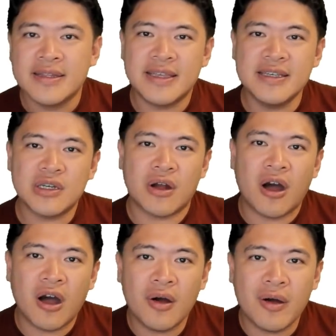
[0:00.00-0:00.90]
These are
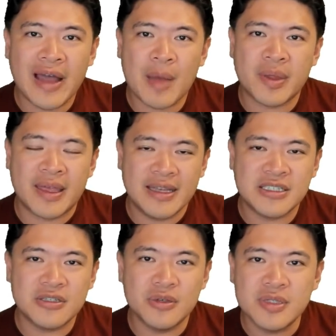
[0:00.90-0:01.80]
all
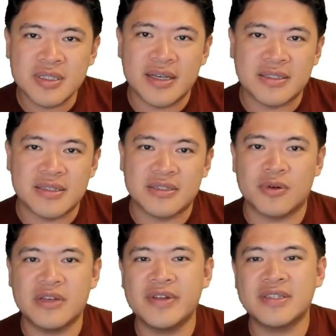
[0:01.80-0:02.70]
application use cases,
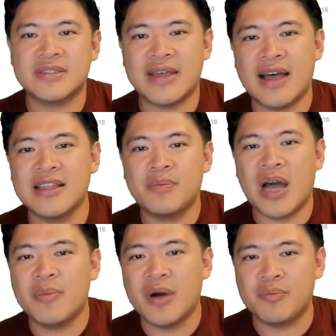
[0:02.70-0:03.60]
or even
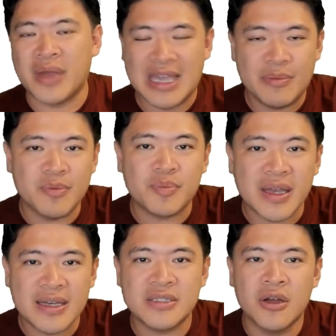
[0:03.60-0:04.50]
Alibaba and
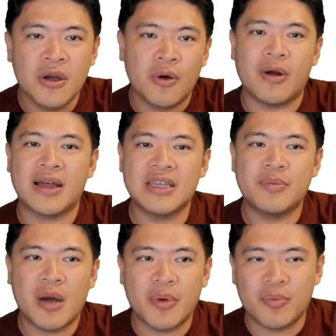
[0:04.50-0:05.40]
payment-based or
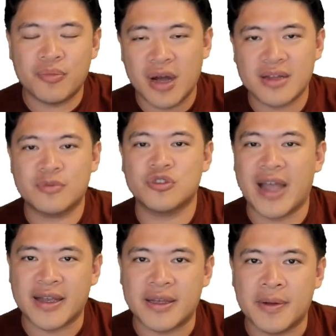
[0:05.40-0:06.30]
Alibaba product
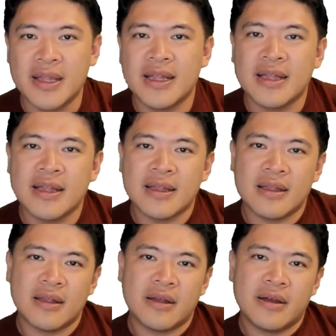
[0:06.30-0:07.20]
tracking.
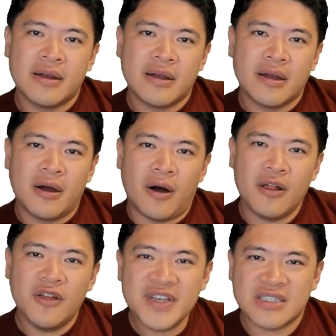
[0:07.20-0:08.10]

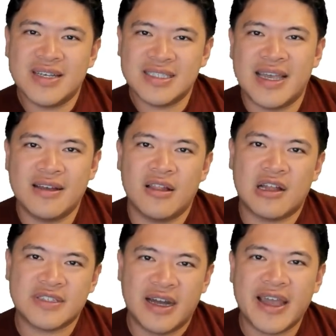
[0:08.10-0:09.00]
All of these things take a lot
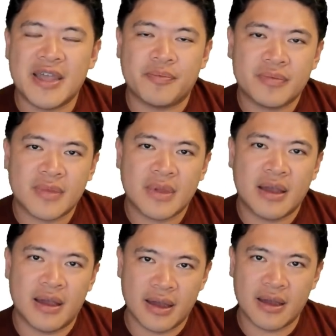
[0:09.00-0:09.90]
of time.
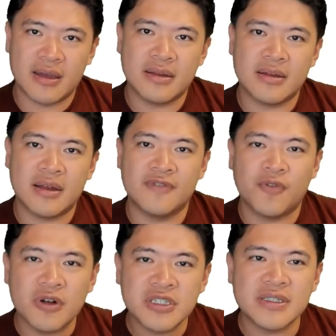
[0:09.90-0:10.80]
And
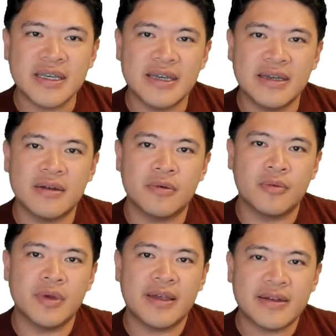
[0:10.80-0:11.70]
unfortunately,
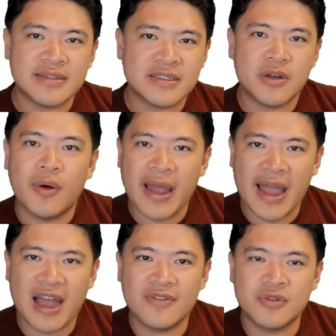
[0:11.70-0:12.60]
we still
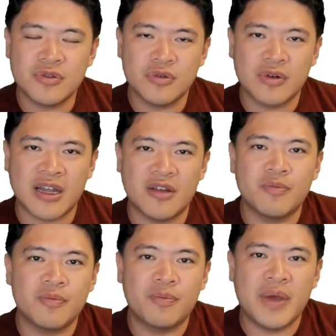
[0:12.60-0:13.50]
have to kind of
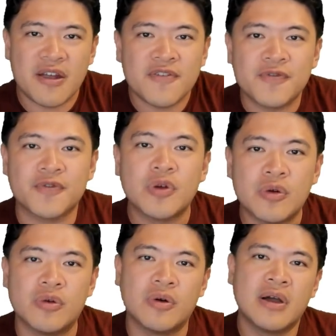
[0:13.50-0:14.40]
bear
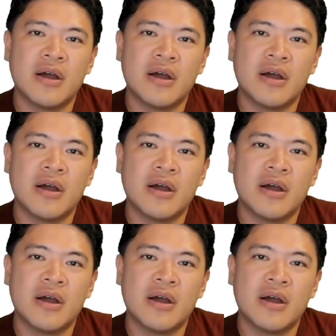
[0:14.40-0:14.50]
through